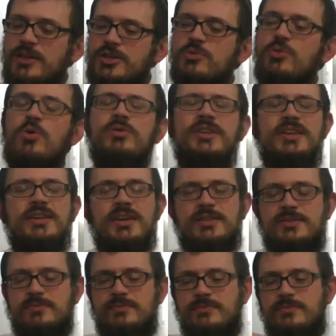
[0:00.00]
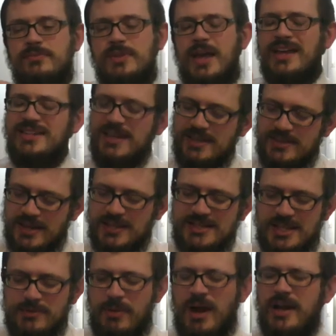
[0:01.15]
You only get the
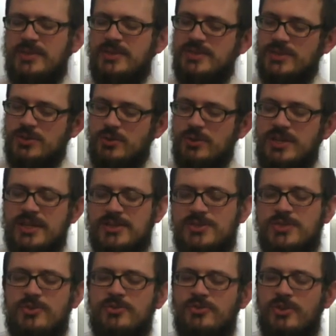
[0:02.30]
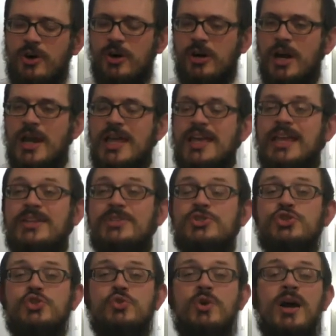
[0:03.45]
idea behind this is you only get so far
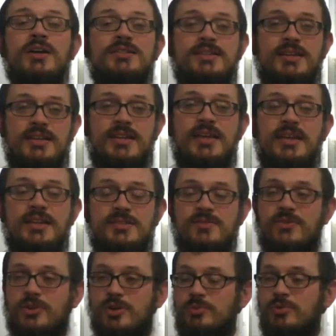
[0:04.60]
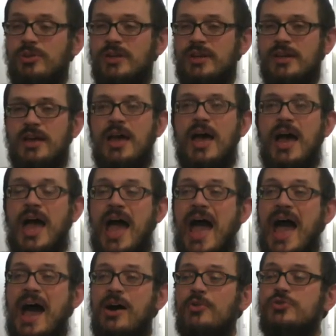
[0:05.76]
instructing kids verbally
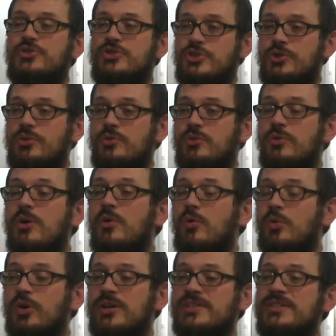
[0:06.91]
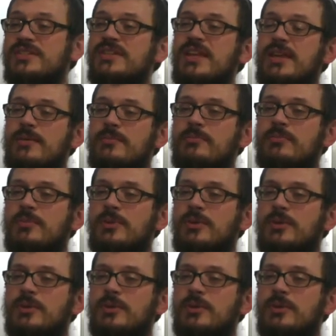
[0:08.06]
how to work as a team.